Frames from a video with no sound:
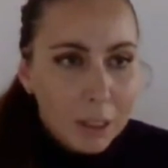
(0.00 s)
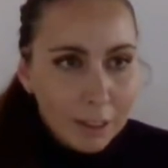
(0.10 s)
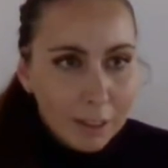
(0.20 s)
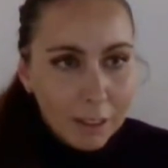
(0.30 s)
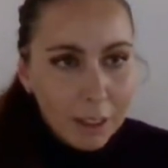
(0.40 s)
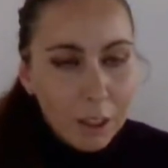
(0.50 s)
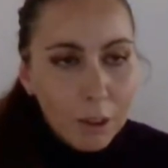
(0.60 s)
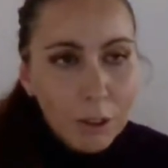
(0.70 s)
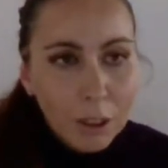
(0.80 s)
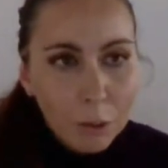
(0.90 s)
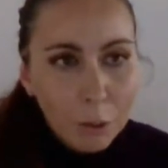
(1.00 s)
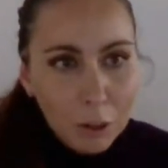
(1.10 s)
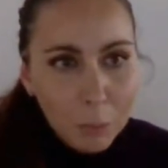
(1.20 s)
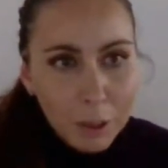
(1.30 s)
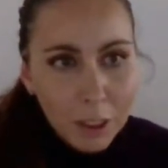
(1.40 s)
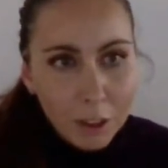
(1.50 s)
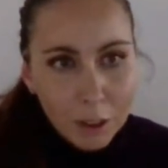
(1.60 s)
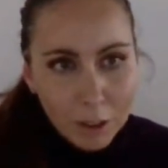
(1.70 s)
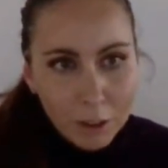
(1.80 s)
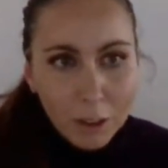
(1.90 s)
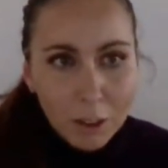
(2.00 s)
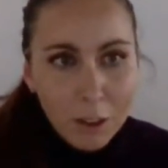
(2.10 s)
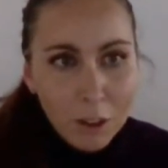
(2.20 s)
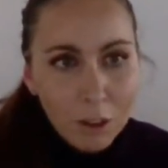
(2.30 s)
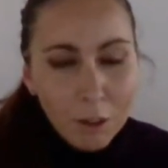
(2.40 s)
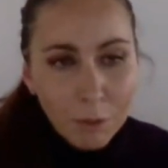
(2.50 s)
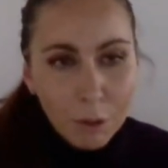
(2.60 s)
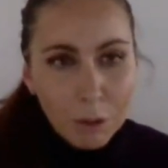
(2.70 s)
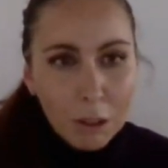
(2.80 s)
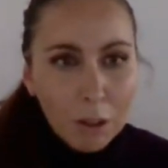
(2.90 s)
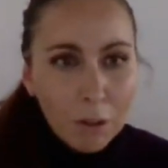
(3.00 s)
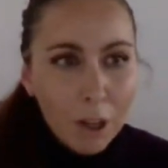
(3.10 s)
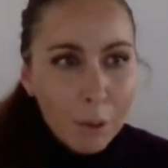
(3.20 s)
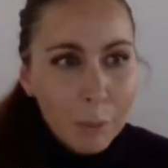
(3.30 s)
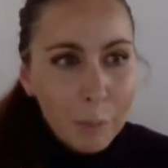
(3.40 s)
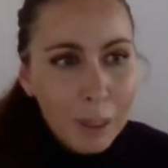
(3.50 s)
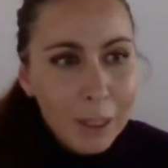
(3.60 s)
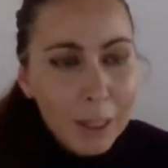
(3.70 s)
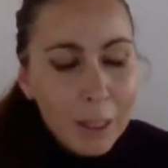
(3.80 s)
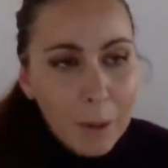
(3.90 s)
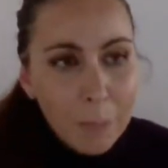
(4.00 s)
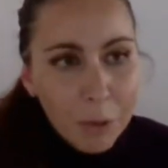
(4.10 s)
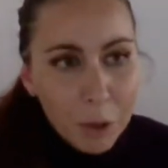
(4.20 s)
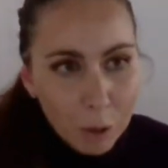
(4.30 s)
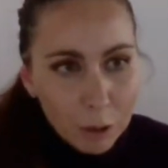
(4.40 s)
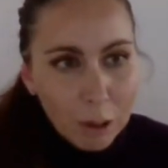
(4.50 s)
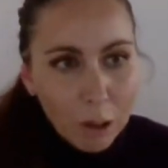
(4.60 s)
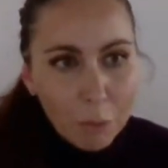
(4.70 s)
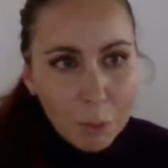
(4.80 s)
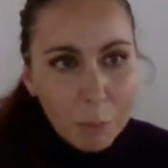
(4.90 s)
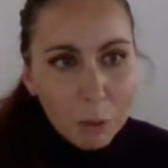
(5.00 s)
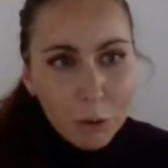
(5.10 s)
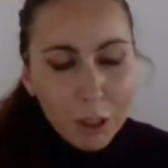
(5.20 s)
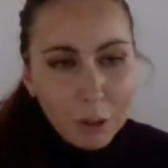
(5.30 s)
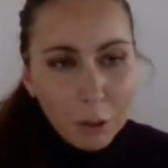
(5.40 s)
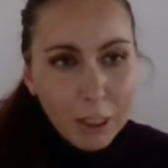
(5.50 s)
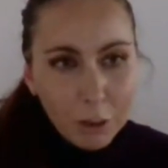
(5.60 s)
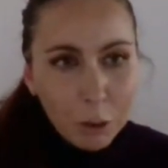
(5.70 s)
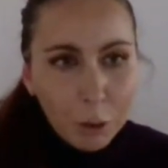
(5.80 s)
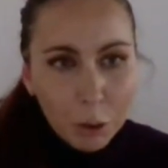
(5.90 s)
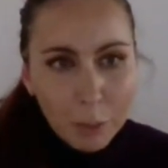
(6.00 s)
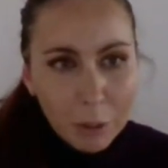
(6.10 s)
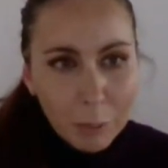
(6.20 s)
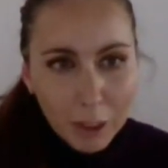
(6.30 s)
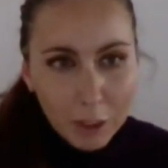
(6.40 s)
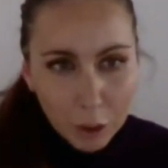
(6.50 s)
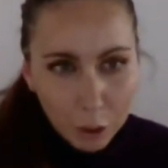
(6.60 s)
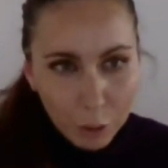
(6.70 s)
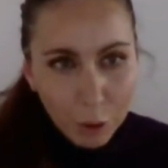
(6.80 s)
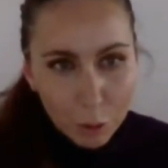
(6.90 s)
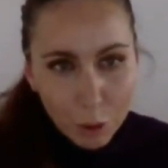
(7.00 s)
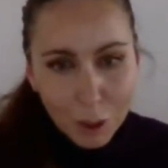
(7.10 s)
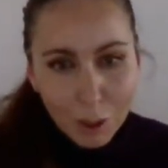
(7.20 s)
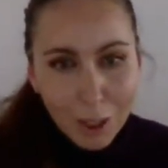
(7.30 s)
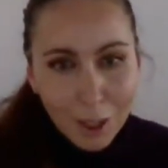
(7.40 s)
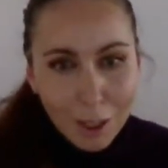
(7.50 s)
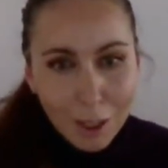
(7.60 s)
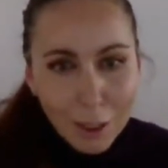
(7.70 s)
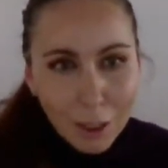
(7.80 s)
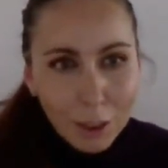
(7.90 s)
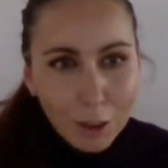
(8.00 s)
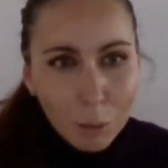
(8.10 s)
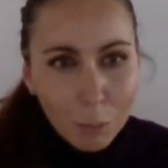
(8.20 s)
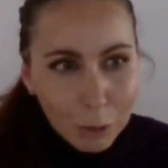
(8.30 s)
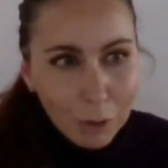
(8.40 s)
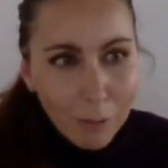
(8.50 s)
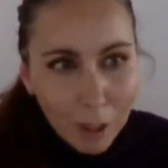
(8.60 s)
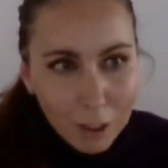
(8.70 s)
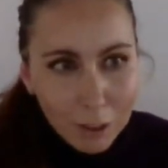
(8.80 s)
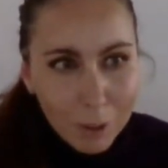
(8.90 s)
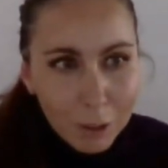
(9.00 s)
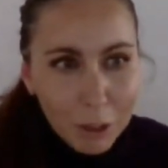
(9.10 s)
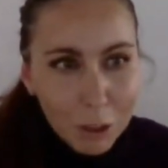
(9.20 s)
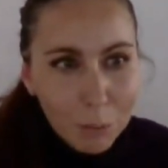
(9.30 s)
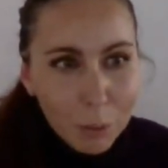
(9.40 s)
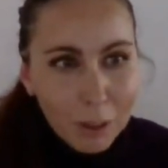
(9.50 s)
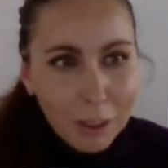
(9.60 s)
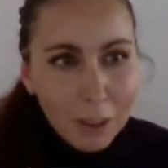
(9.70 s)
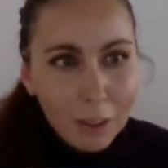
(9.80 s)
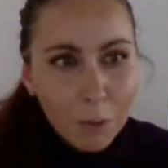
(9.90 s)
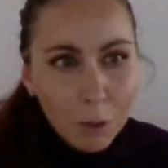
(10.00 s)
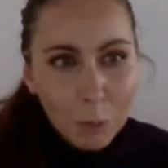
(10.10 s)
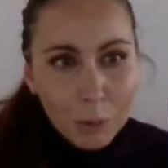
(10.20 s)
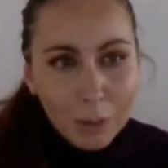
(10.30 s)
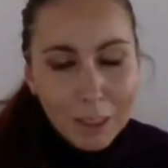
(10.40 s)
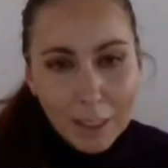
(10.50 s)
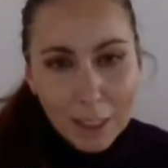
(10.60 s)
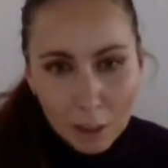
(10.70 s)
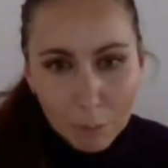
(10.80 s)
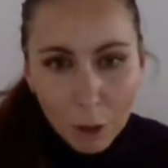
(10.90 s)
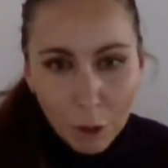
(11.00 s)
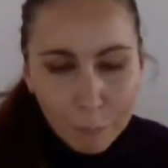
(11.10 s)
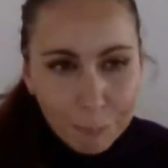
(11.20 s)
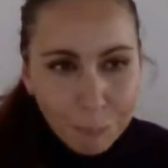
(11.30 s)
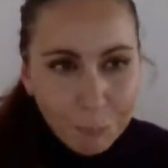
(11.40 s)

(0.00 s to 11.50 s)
immediately according to its obligation and international refugee law. However, the onslaught of people trying to get to Europe has become so huge it needed to modify its migration policy and foremost asylum law.